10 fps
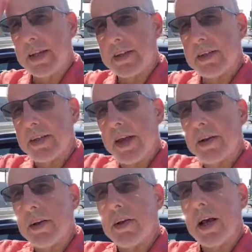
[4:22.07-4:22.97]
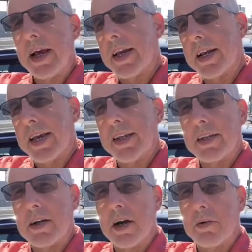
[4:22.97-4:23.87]
Until then, I got to get in
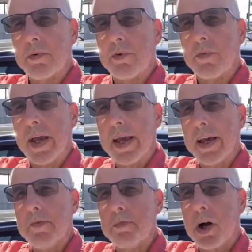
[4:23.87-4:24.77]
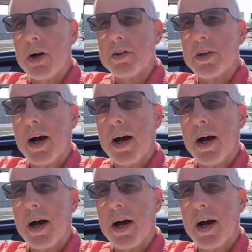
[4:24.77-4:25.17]
the car before my head burns